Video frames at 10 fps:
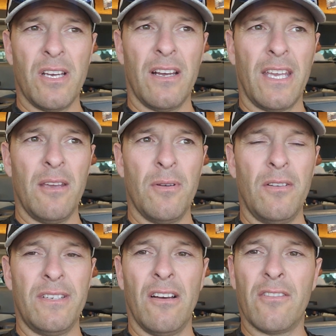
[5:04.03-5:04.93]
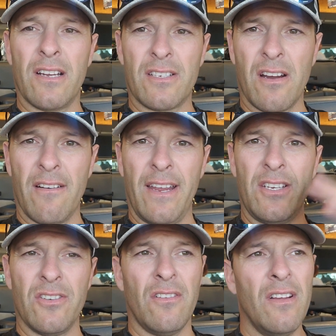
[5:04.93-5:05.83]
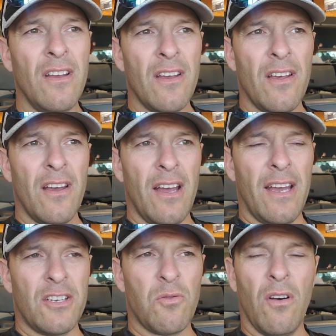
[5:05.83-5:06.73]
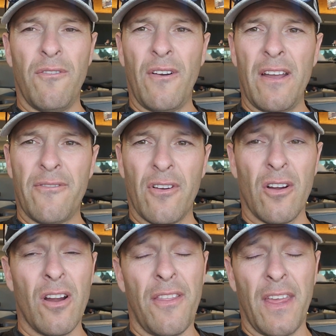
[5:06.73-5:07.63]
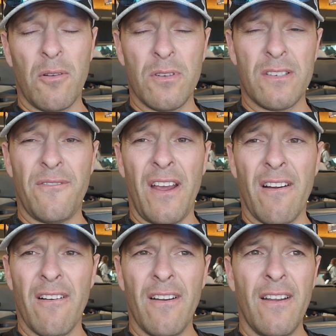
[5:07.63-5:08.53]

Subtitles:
talking about Delcrest Star Angel. 12.5 for her, I think, was fair.